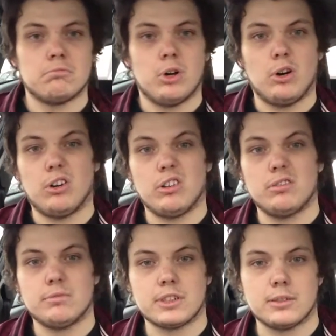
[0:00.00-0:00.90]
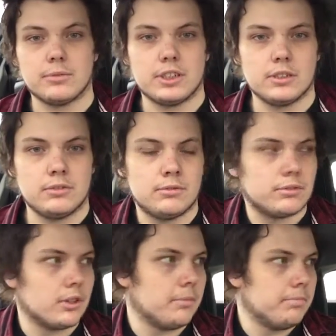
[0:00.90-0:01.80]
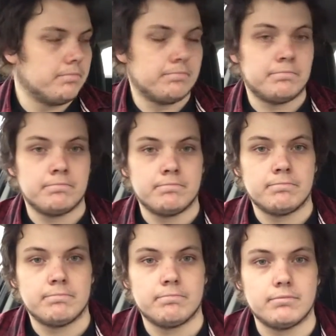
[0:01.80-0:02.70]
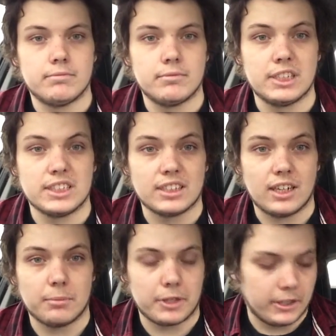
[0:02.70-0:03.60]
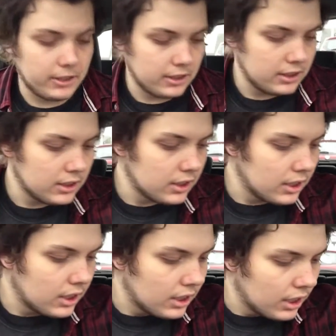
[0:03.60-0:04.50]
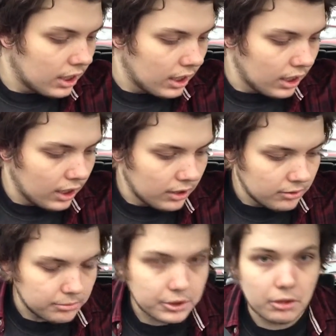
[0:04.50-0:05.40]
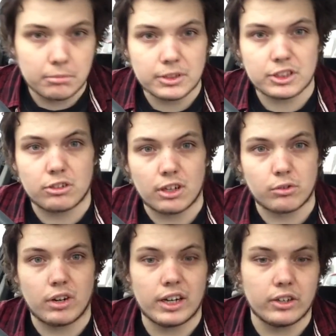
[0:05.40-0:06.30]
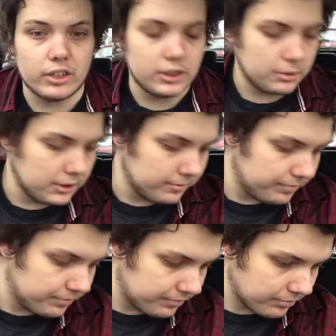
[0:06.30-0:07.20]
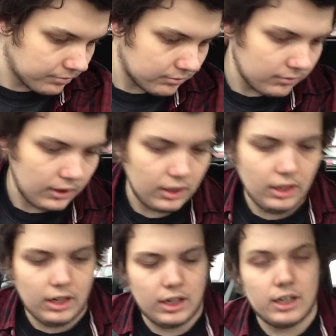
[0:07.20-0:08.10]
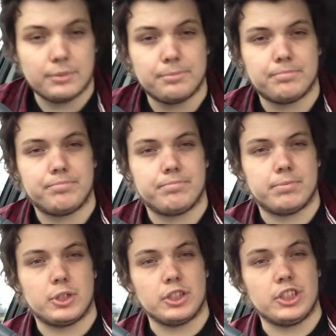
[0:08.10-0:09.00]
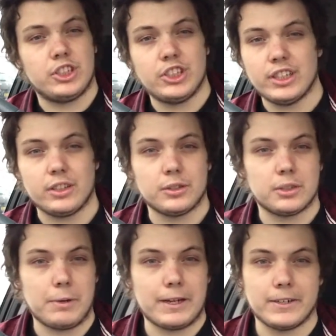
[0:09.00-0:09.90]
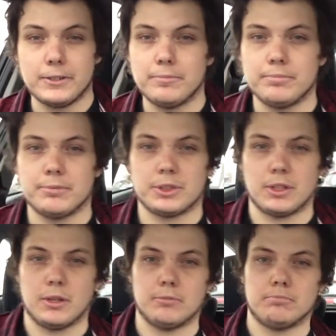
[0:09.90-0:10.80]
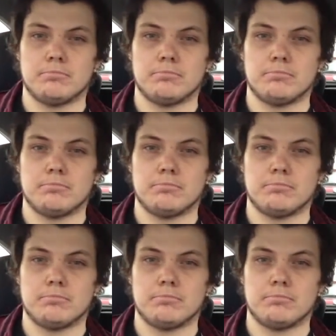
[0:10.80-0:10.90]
haul type video from the inside of my car. So let's crack right on into it. Got a shitload of tobacco, so